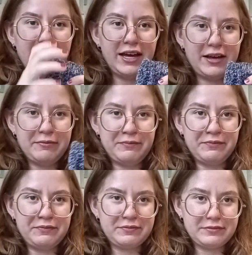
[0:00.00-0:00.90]

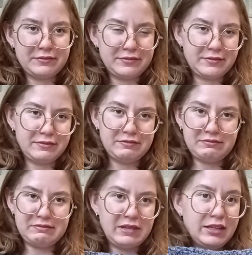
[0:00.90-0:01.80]

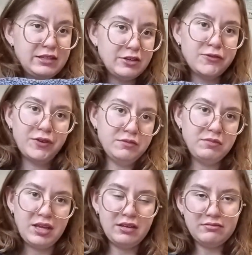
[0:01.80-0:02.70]
It does fit
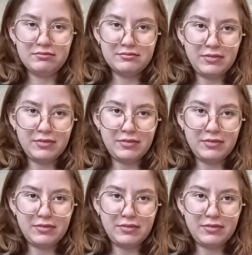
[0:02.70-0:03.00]
me.